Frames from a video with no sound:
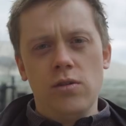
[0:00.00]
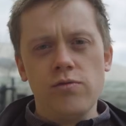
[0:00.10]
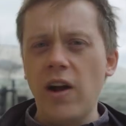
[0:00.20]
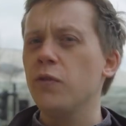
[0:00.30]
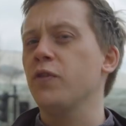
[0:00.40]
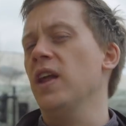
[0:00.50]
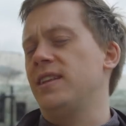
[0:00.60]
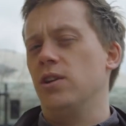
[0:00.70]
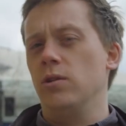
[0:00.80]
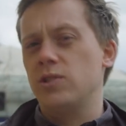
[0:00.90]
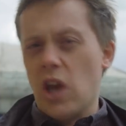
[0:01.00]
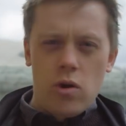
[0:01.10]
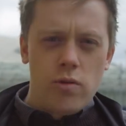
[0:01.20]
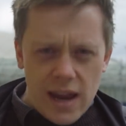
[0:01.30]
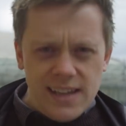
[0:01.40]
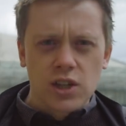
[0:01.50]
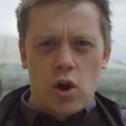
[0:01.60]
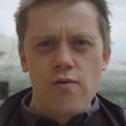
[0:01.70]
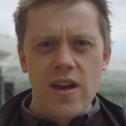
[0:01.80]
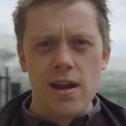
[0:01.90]
Ralf Little, so his
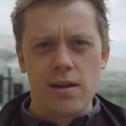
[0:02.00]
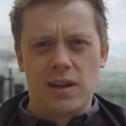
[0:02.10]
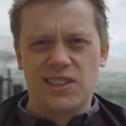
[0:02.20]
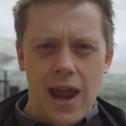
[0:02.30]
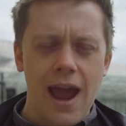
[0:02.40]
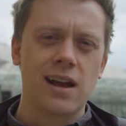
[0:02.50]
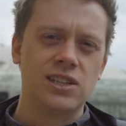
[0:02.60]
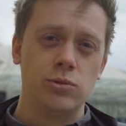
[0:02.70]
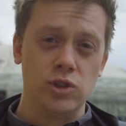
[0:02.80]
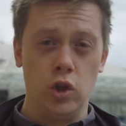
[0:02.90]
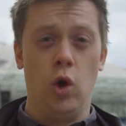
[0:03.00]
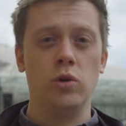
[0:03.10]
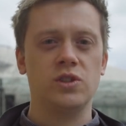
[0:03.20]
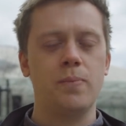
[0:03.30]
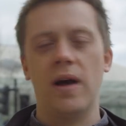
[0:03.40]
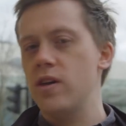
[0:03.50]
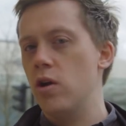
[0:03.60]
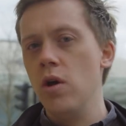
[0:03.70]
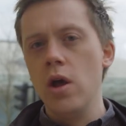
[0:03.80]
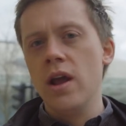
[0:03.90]
career as an actor was launched by
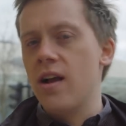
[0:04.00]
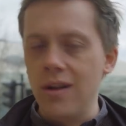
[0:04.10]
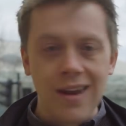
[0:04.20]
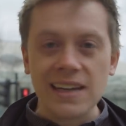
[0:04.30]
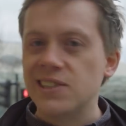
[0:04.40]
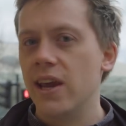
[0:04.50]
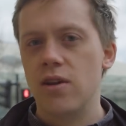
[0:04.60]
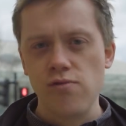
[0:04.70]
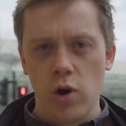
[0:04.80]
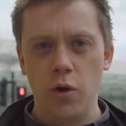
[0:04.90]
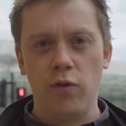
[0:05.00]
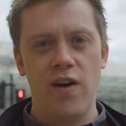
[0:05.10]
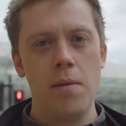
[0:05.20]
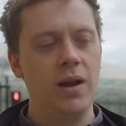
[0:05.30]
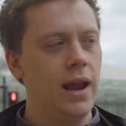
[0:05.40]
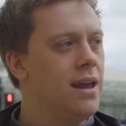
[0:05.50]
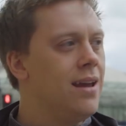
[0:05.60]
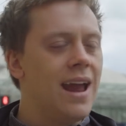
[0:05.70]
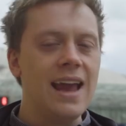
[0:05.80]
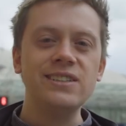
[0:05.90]
the classic royal family.
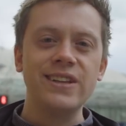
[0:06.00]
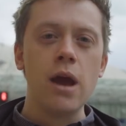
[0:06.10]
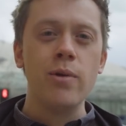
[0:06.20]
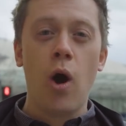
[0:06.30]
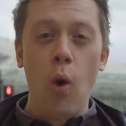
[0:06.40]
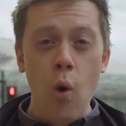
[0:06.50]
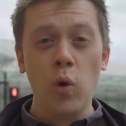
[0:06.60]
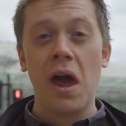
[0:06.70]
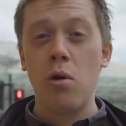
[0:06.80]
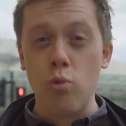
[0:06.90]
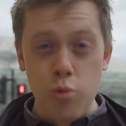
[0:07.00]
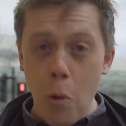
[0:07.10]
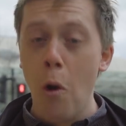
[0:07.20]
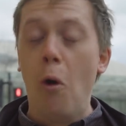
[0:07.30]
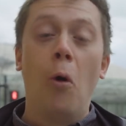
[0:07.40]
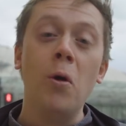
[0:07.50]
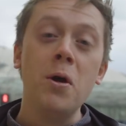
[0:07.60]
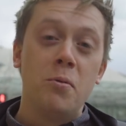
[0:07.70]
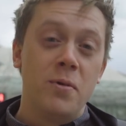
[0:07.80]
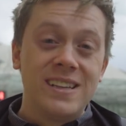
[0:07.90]
He's now at all-out war
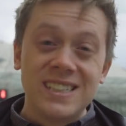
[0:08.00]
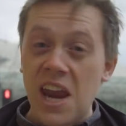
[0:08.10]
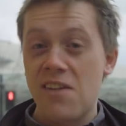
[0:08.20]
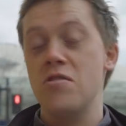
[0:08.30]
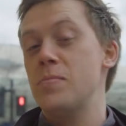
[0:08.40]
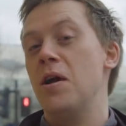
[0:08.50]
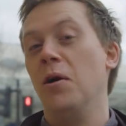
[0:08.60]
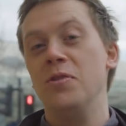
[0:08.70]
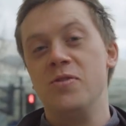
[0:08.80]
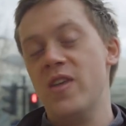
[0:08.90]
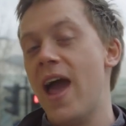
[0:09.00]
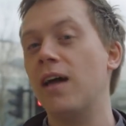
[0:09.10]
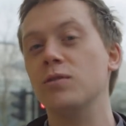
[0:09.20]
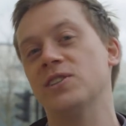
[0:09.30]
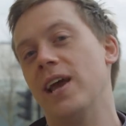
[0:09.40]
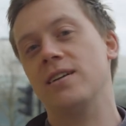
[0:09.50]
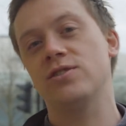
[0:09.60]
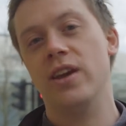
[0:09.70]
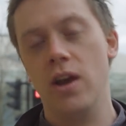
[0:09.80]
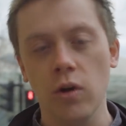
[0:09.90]
with Jeremy Hunt, the health
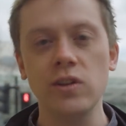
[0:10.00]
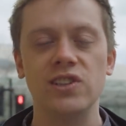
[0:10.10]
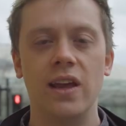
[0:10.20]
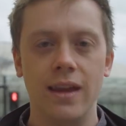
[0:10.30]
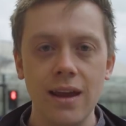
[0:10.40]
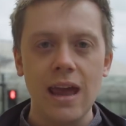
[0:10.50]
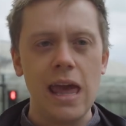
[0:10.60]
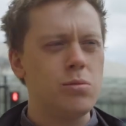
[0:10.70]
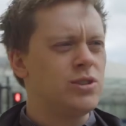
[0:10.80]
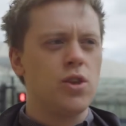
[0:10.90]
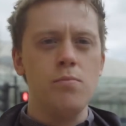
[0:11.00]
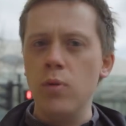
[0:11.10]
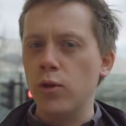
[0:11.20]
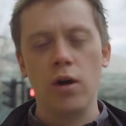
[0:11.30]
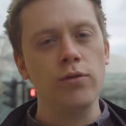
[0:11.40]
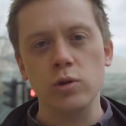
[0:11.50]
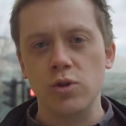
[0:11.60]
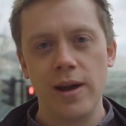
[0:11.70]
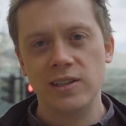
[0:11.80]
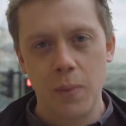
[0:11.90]
secretary. Honestly, it was the mother of all
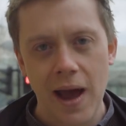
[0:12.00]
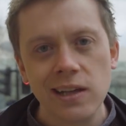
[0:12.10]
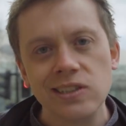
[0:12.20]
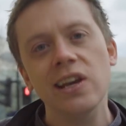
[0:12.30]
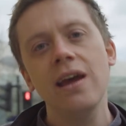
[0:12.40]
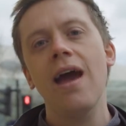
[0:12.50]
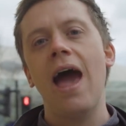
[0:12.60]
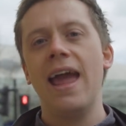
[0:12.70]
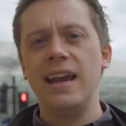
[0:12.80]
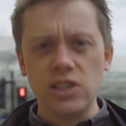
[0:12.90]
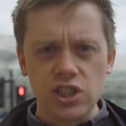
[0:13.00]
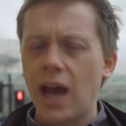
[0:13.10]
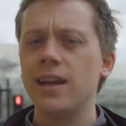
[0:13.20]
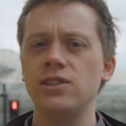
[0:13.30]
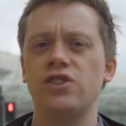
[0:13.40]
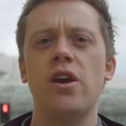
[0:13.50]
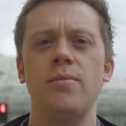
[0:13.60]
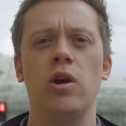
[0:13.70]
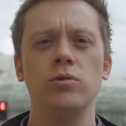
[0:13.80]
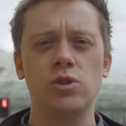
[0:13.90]
Twitter spats. He challenged
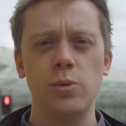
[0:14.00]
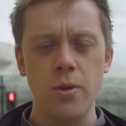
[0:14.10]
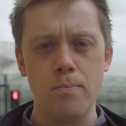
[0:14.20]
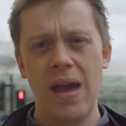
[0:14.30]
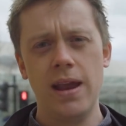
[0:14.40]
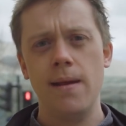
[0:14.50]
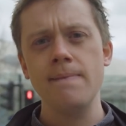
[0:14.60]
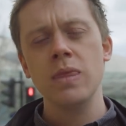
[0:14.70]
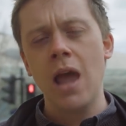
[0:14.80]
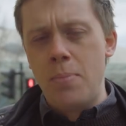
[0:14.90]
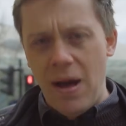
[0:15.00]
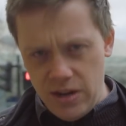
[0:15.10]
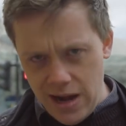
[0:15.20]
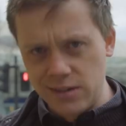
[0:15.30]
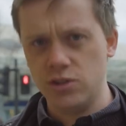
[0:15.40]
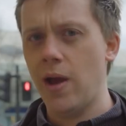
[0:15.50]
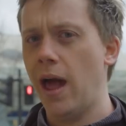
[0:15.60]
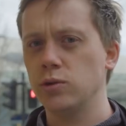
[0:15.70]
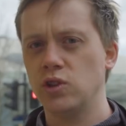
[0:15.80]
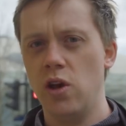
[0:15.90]
Jeremy Hunt to a debate about the National
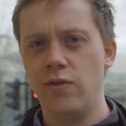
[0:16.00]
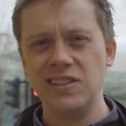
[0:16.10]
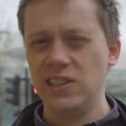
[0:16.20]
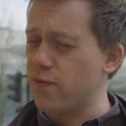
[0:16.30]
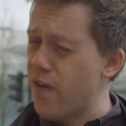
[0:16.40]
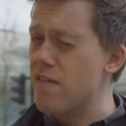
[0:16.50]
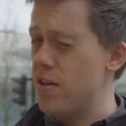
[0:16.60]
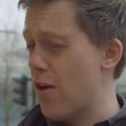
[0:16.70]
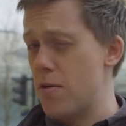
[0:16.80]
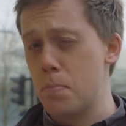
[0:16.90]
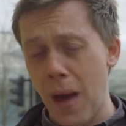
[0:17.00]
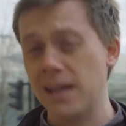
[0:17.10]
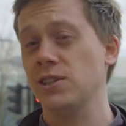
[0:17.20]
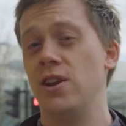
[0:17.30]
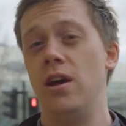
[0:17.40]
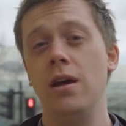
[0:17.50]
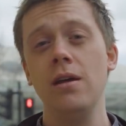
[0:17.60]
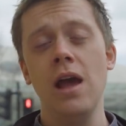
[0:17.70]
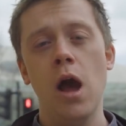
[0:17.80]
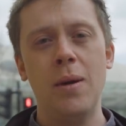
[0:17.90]
Health Service. He's very, very passionate
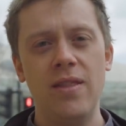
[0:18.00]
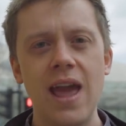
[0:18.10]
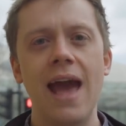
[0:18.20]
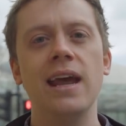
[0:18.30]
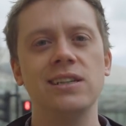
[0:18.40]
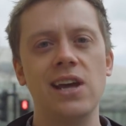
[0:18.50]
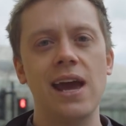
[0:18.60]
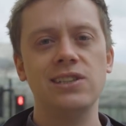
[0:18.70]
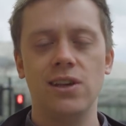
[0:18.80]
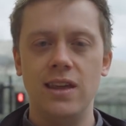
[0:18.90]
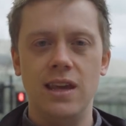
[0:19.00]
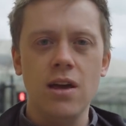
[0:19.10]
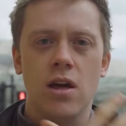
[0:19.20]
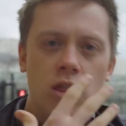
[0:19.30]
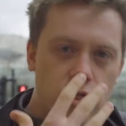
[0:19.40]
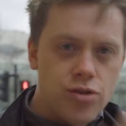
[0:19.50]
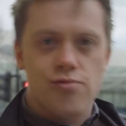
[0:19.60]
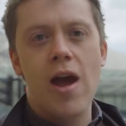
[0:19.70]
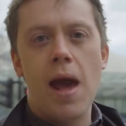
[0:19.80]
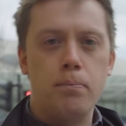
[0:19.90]
about the NHS and the
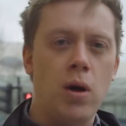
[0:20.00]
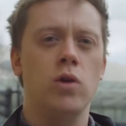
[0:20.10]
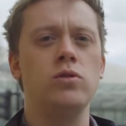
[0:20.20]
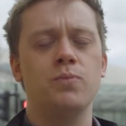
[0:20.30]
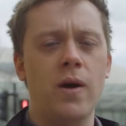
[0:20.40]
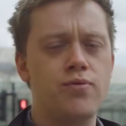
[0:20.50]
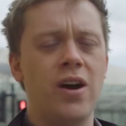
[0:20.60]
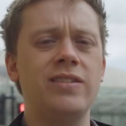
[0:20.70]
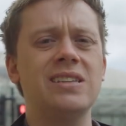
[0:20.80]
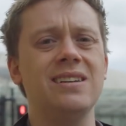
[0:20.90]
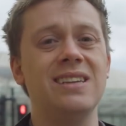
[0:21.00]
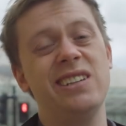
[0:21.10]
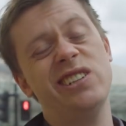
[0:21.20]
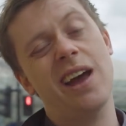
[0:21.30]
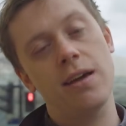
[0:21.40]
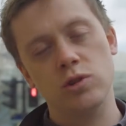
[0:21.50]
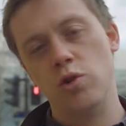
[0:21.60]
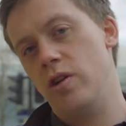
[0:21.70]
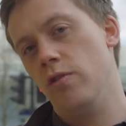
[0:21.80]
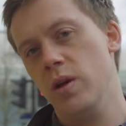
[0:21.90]
threat posed by privatisation and the
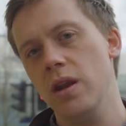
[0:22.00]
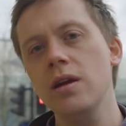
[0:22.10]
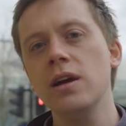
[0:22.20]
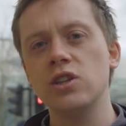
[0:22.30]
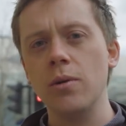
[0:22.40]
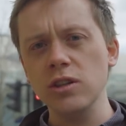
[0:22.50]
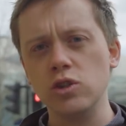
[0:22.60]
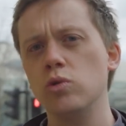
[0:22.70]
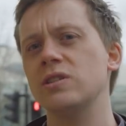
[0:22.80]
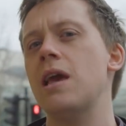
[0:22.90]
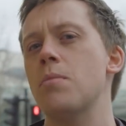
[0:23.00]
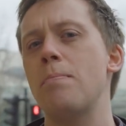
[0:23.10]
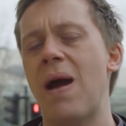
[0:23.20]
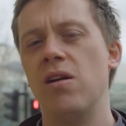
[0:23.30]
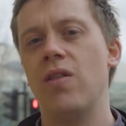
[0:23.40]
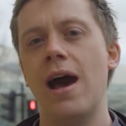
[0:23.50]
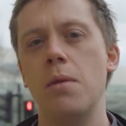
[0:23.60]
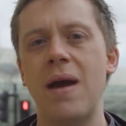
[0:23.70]
Tory government. So I want to talk to him about that,